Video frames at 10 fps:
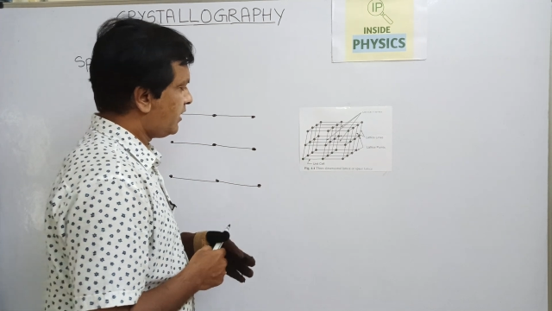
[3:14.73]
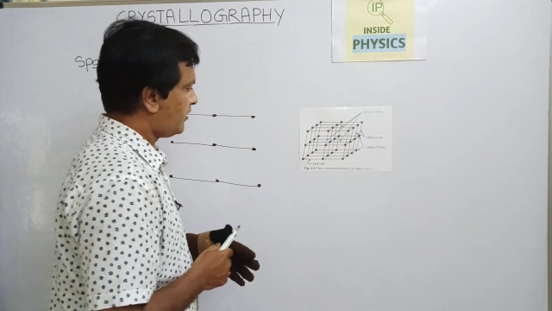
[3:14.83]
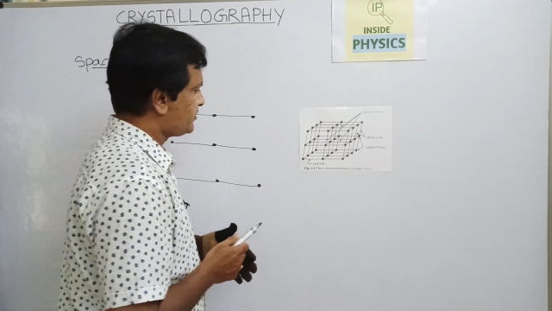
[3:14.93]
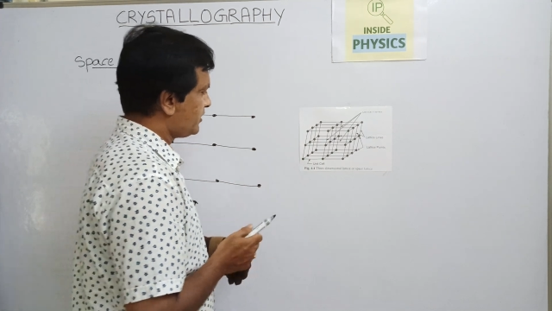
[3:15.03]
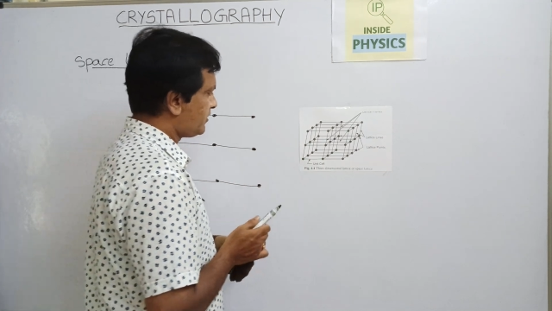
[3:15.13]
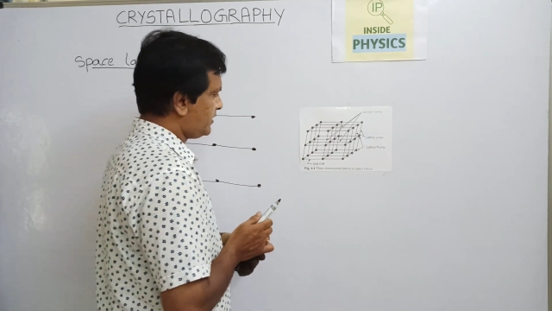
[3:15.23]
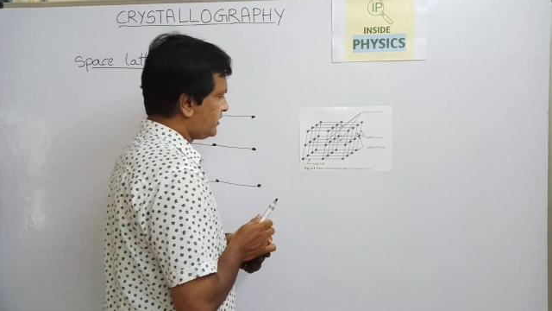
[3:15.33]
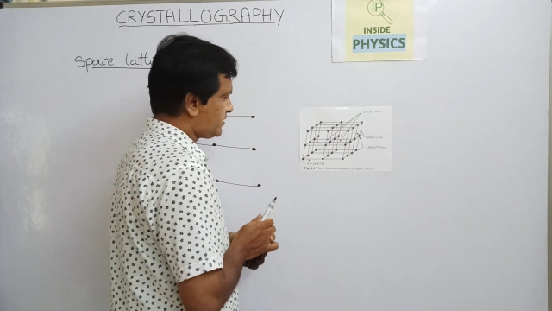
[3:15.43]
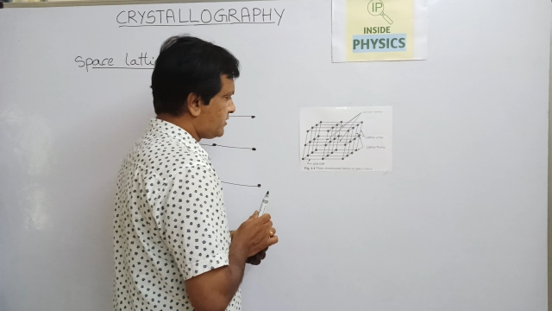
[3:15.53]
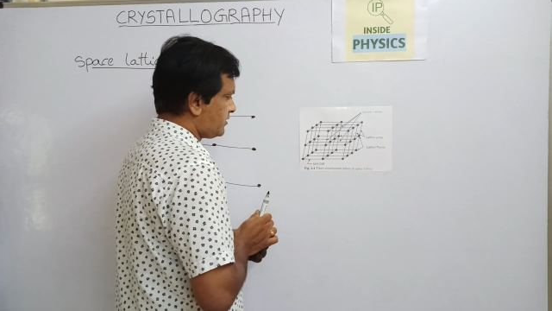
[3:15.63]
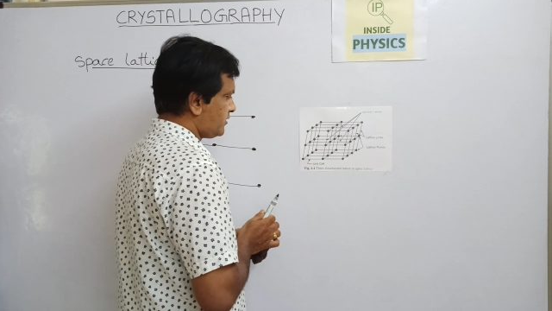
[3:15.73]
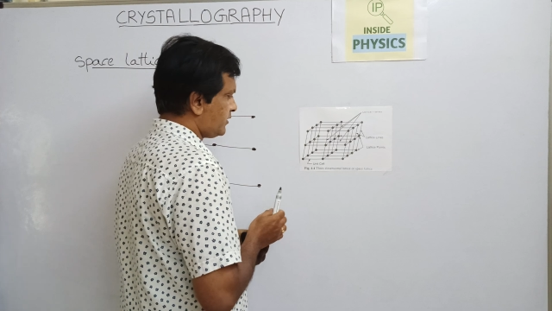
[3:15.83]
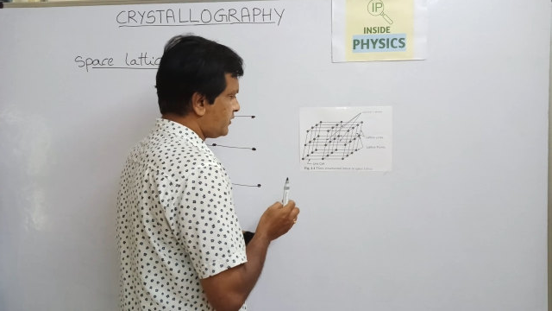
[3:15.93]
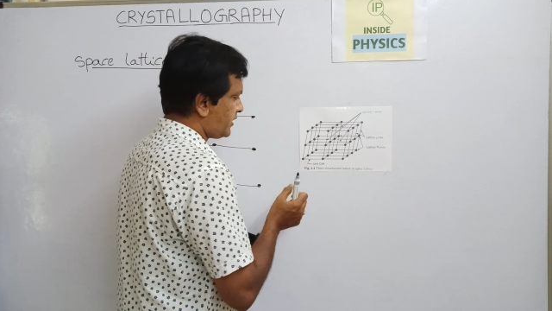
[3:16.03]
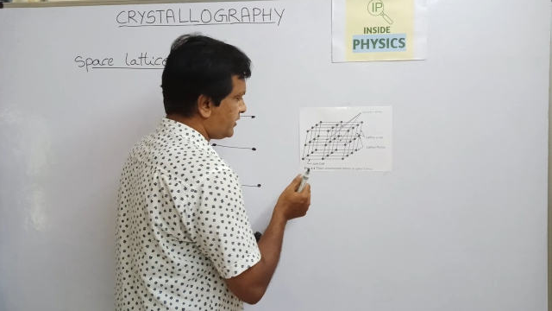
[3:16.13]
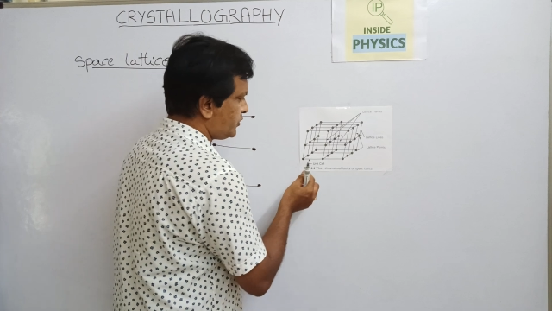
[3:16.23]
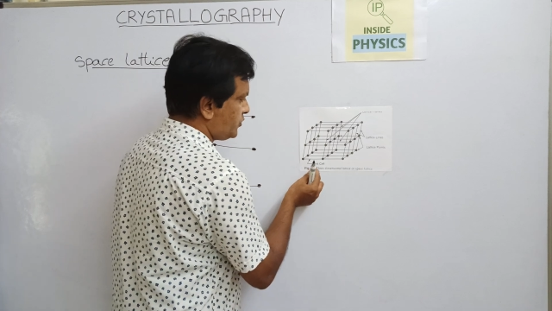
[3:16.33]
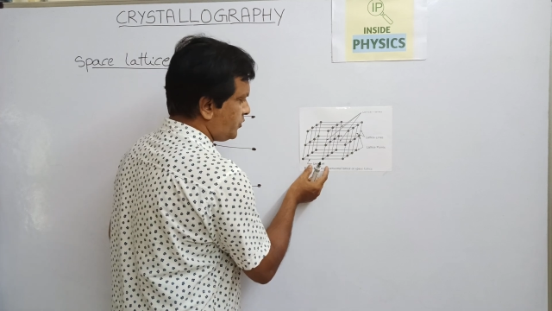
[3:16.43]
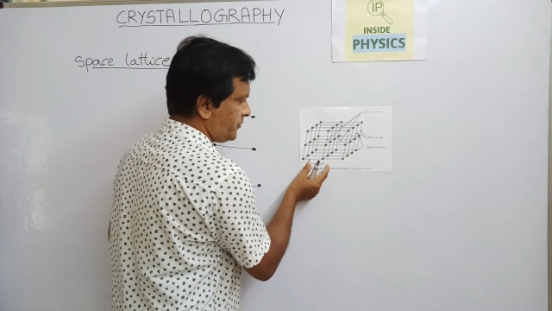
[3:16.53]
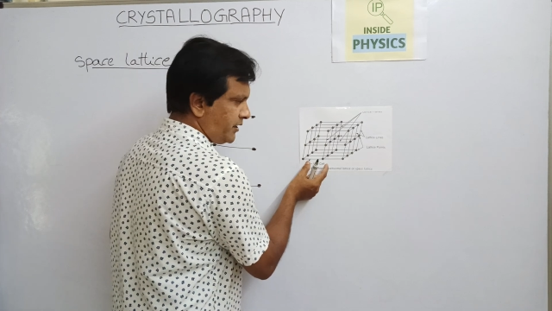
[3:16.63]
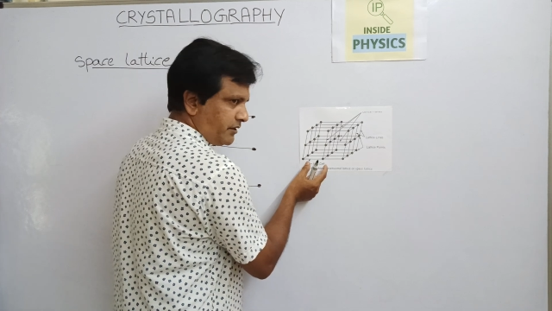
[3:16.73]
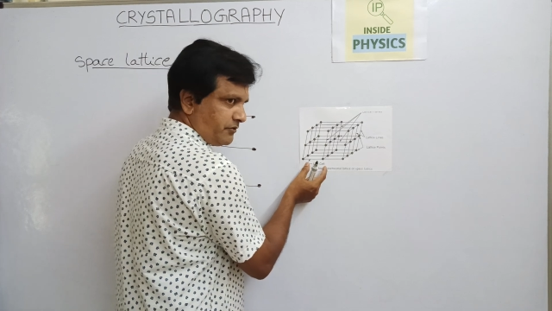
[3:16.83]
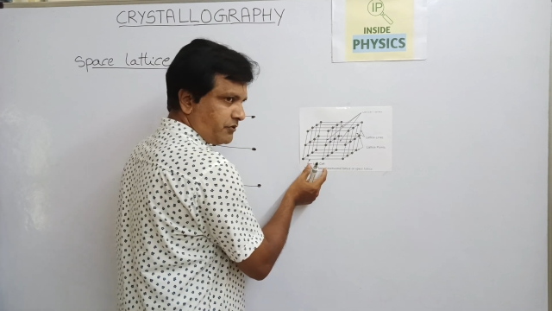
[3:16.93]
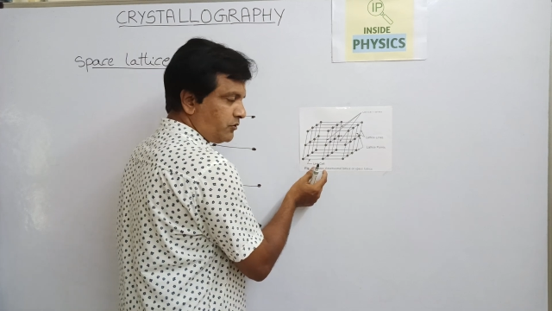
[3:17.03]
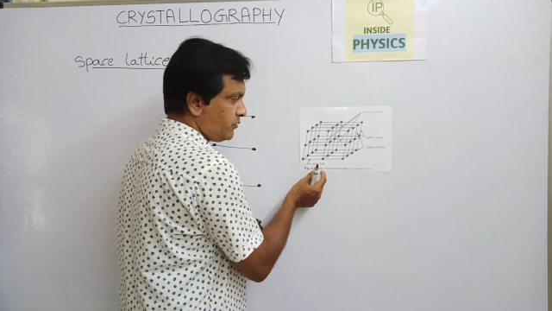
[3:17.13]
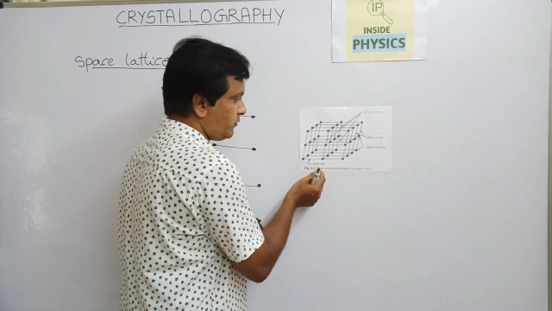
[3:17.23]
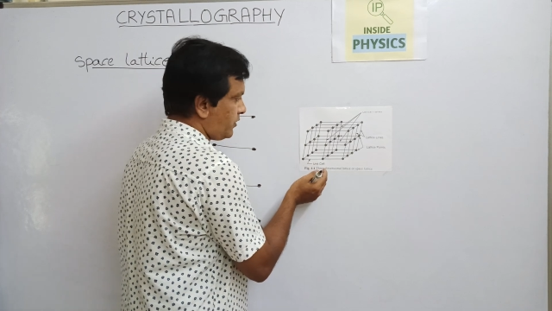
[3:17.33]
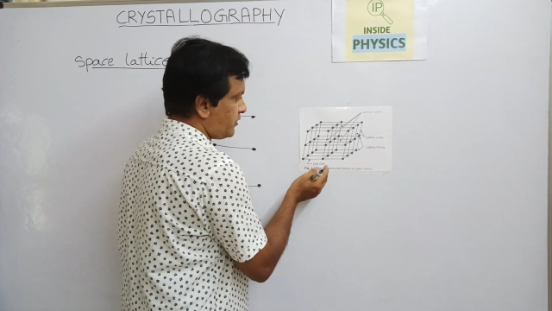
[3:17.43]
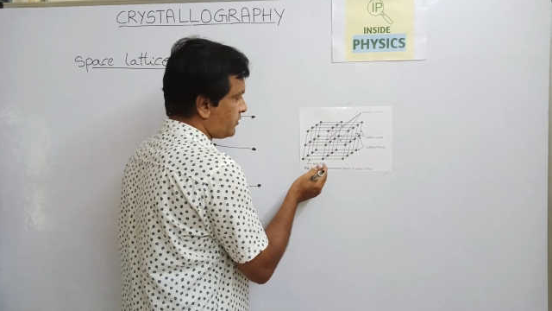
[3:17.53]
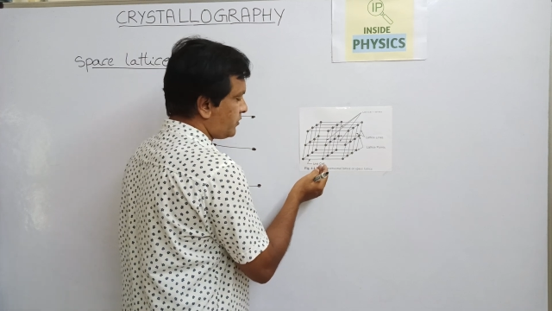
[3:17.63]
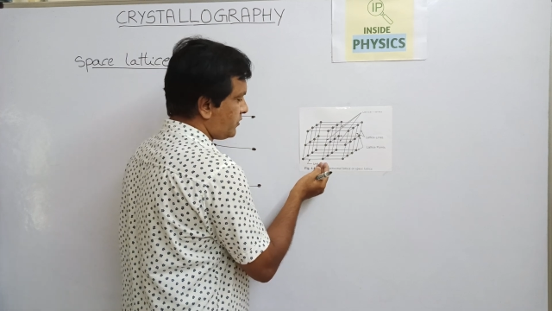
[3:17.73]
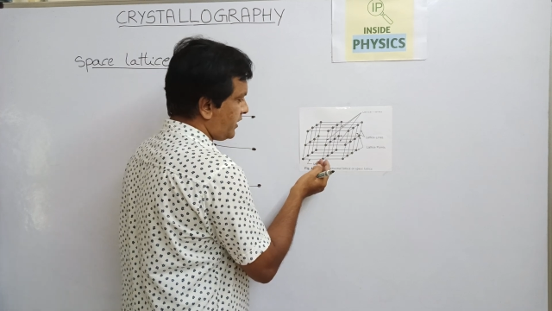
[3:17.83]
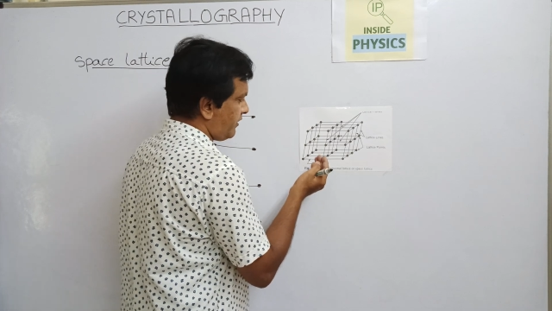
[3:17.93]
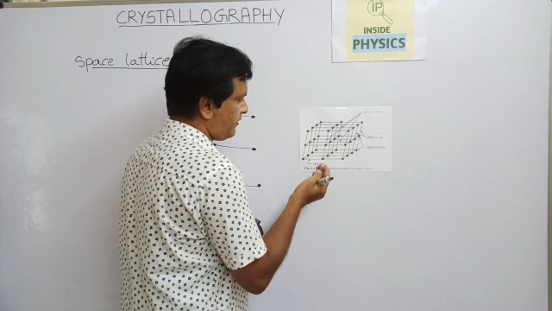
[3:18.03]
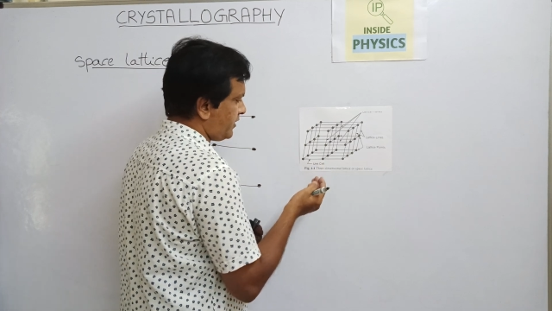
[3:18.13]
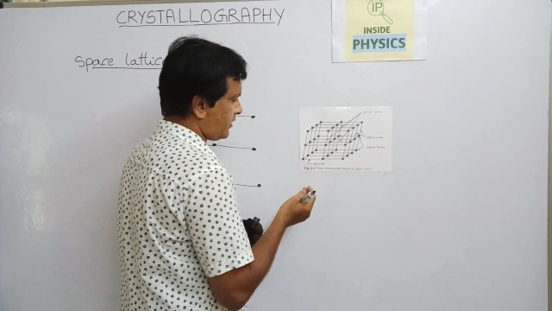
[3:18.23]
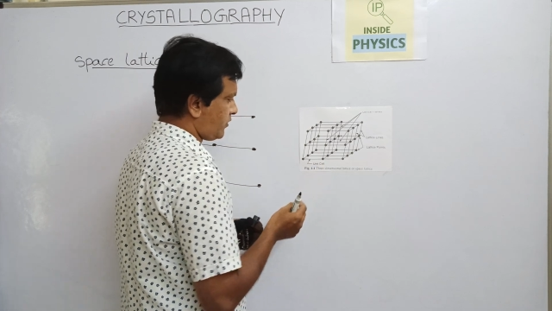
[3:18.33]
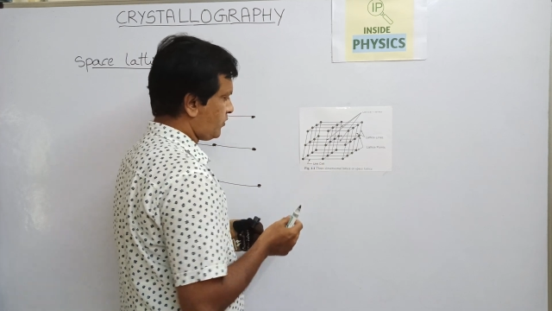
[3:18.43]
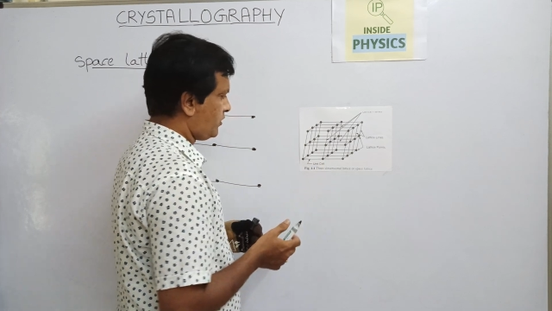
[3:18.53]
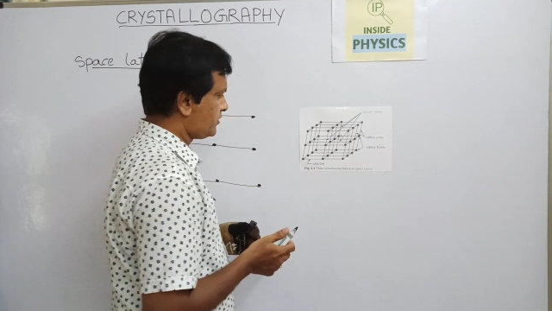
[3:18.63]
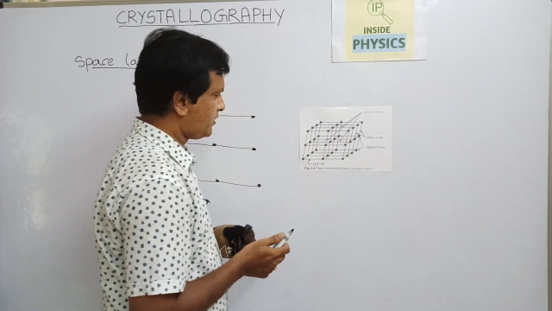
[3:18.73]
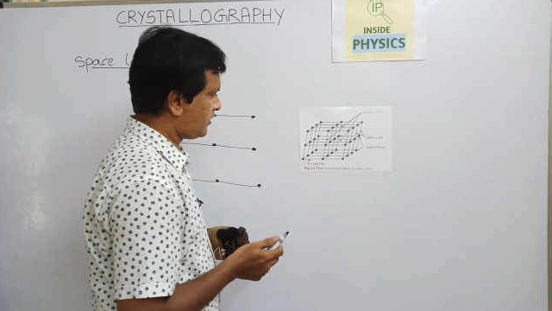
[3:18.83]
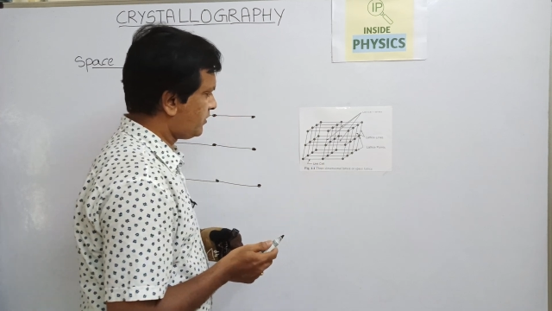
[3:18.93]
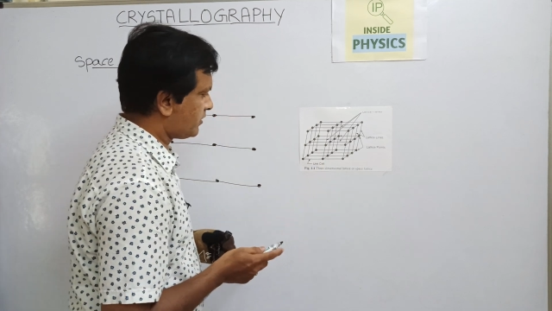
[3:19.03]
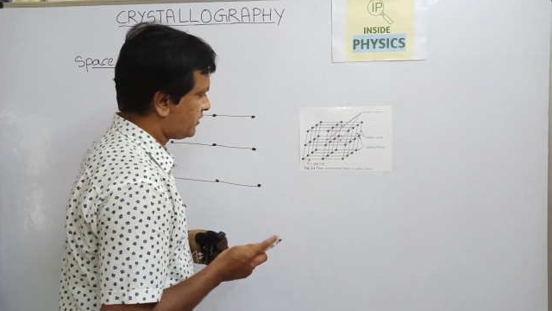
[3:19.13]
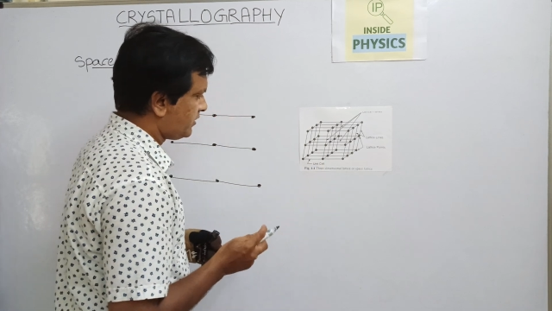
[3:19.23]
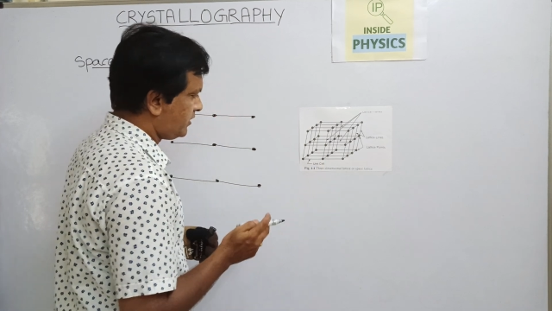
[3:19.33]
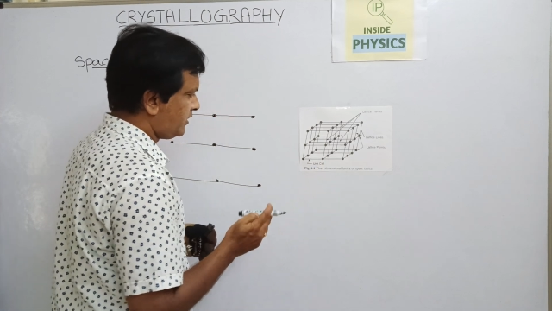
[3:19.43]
Observe this, you can zoom it if you want to have a closer look.